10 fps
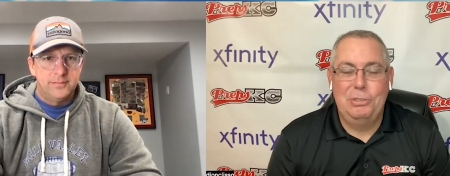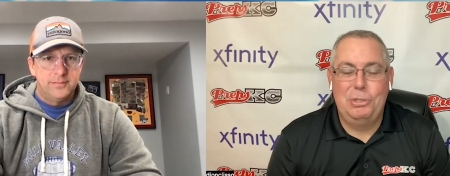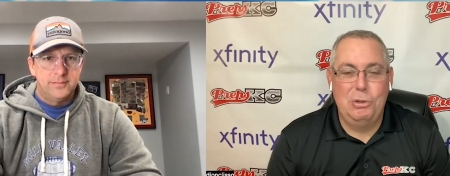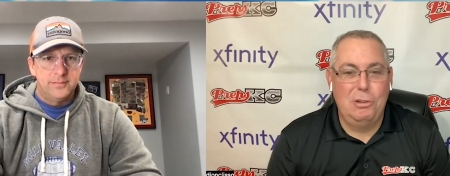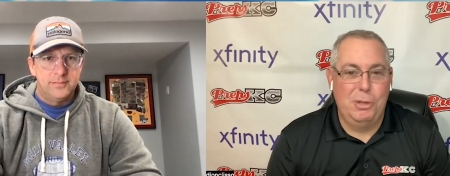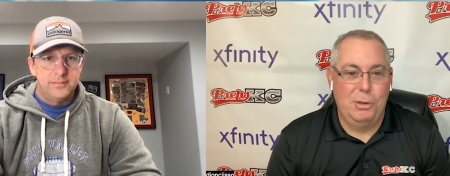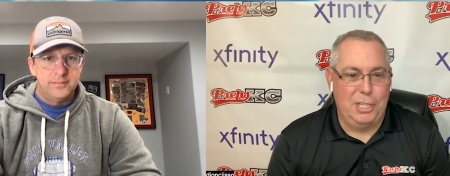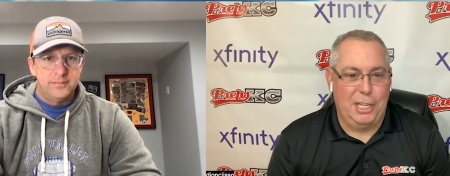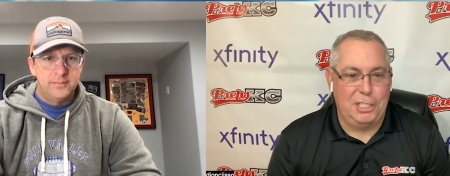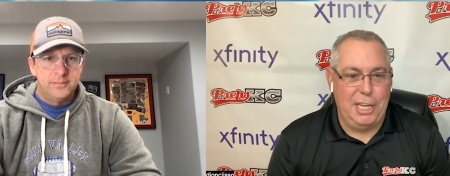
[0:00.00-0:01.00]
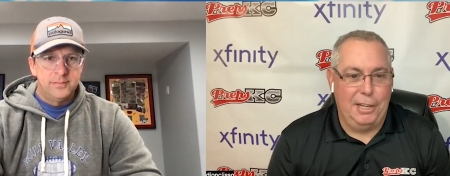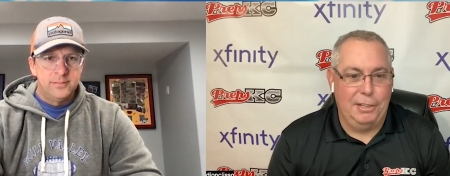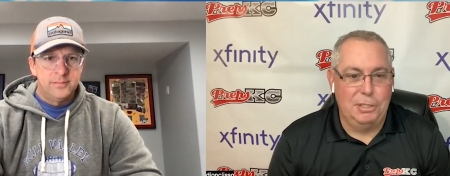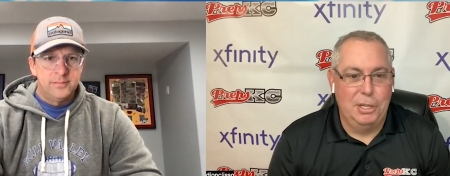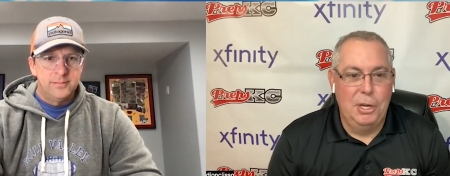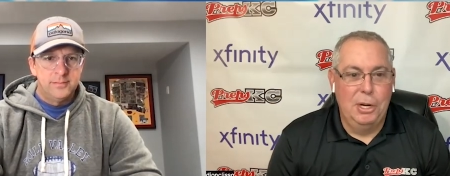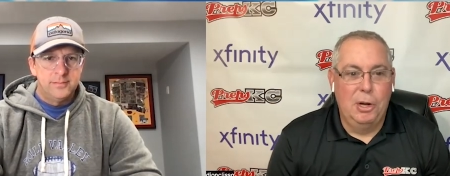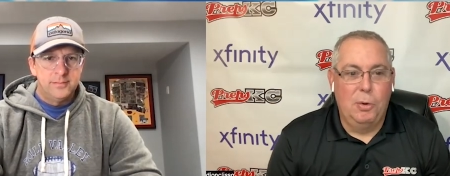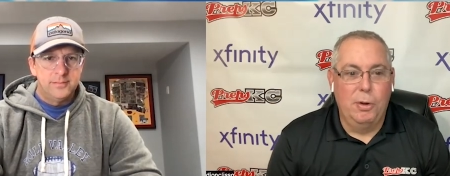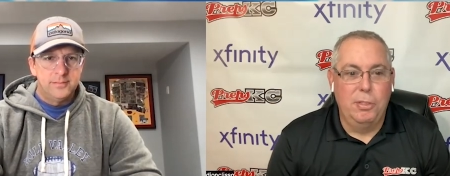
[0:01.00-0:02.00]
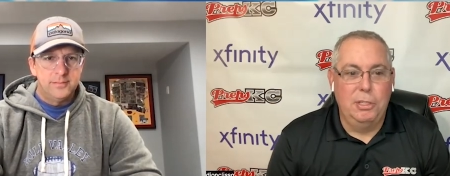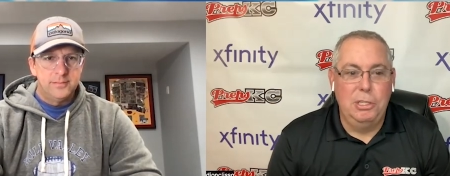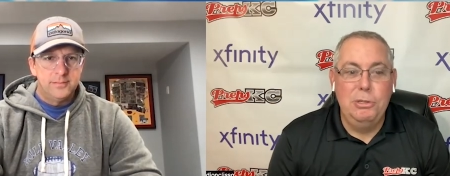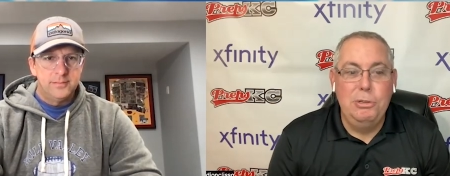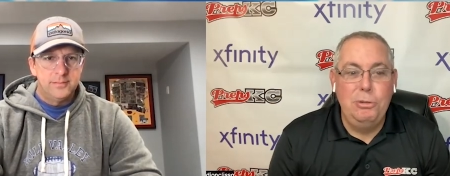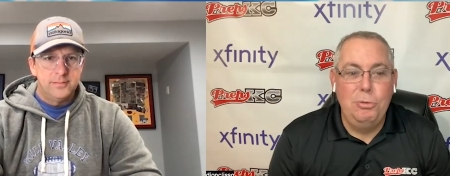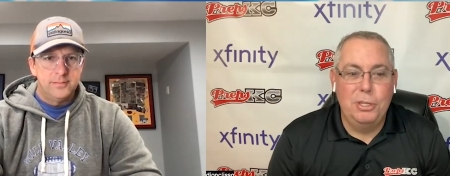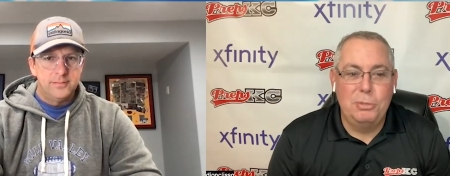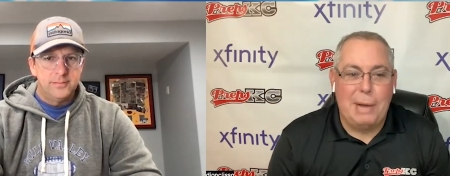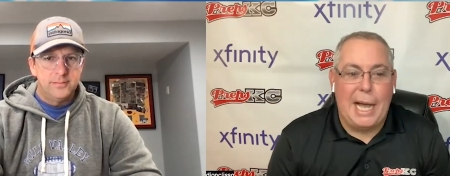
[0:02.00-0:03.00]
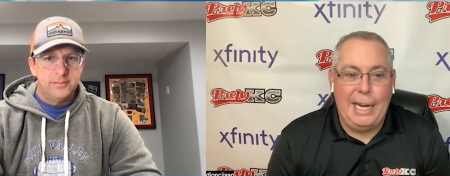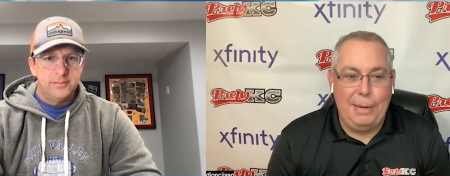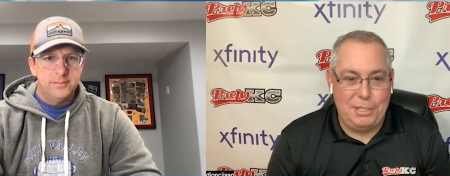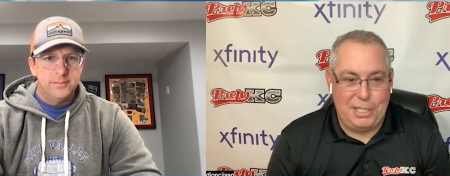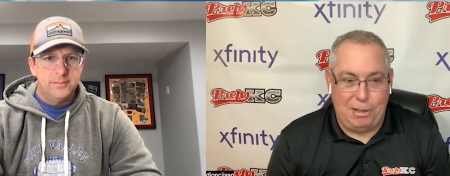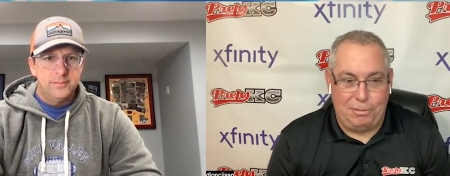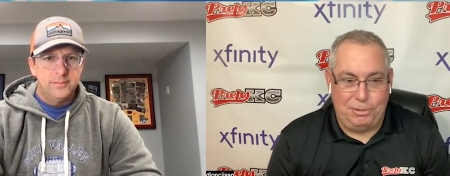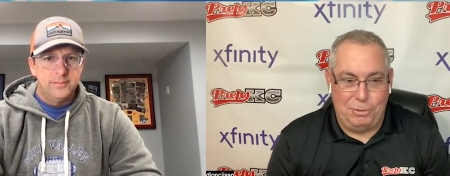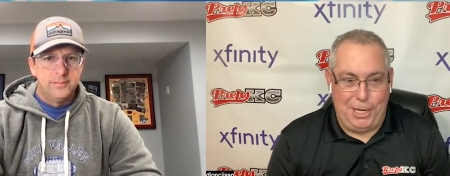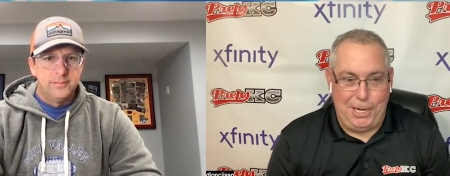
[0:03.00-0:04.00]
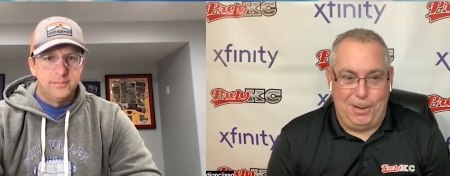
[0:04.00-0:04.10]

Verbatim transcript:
Speaker 1: two of those touchdowns where the dude was by himself 20